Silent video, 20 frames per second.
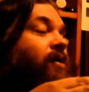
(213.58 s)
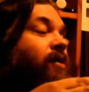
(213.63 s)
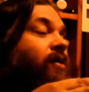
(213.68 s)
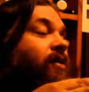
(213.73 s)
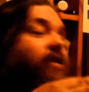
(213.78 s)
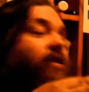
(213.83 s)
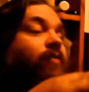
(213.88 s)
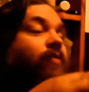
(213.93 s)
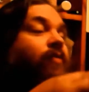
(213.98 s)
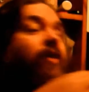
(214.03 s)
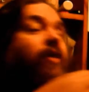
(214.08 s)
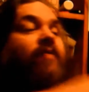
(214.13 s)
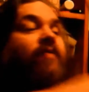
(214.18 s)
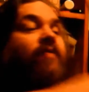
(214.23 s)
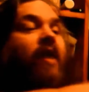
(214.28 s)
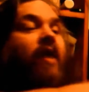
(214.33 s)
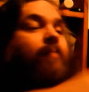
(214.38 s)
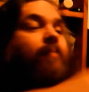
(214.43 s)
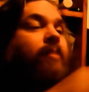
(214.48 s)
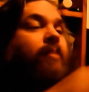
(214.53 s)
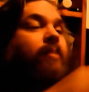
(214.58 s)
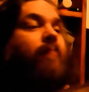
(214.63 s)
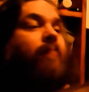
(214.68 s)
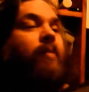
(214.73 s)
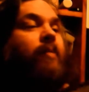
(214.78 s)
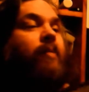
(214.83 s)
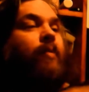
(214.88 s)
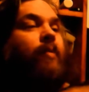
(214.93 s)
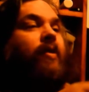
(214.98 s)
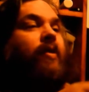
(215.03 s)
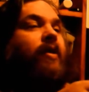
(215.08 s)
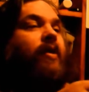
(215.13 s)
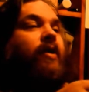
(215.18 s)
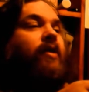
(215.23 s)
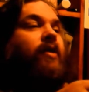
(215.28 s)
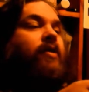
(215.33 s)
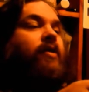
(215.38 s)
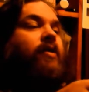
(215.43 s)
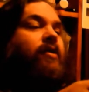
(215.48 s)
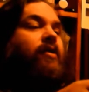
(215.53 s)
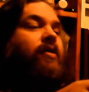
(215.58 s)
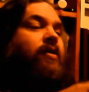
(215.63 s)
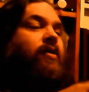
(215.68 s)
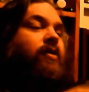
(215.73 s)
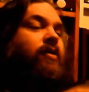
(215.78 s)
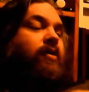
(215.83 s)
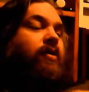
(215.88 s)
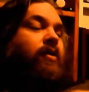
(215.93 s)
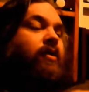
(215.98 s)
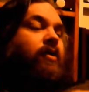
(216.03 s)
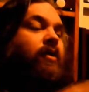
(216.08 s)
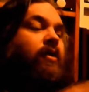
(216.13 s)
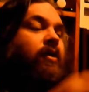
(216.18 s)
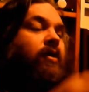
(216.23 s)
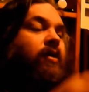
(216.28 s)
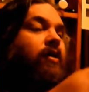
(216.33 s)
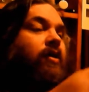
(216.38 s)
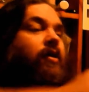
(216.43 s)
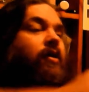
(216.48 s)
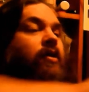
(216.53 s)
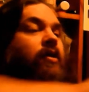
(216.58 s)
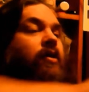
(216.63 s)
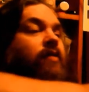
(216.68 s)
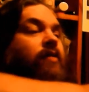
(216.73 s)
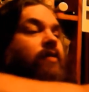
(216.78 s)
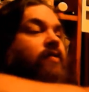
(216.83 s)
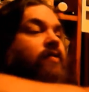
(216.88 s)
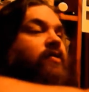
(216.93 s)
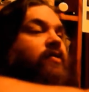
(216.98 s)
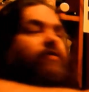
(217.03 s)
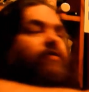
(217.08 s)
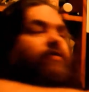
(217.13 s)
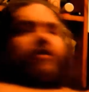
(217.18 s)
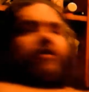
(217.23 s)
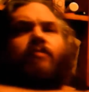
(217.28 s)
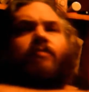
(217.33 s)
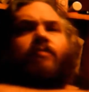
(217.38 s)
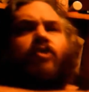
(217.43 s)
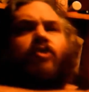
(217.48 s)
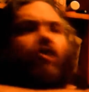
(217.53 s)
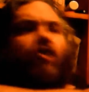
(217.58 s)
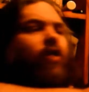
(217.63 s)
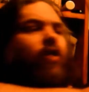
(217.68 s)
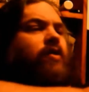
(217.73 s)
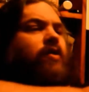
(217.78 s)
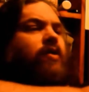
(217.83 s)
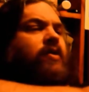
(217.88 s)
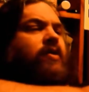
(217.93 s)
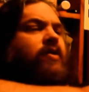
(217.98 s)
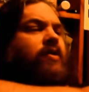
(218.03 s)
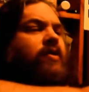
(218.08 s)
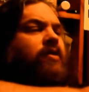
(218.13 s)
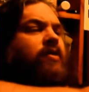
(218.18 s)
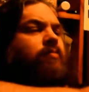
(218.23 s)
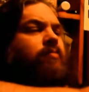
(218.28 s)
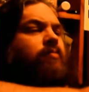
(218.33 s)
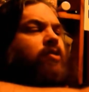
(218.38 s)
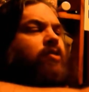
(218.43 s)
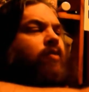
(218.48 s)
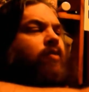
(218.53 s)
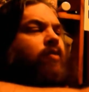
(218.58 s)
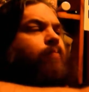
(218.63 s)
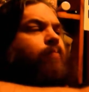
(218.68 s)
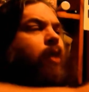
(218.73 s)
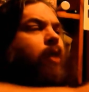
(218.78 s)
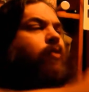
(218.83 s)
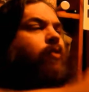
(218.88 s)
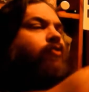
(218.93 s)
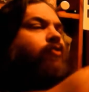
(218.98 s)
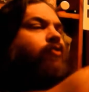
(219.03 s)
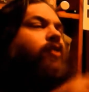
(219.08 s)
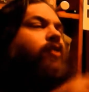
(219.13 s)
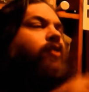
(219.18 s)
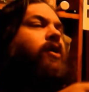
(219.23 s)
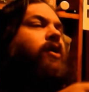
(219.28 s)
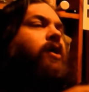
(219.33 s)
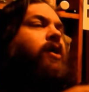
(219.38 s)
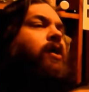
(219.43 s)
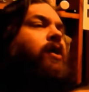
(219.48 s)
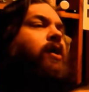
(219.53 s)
Yeah. Didn't read that, but maybe one day. There's some songs and some sort of poetry.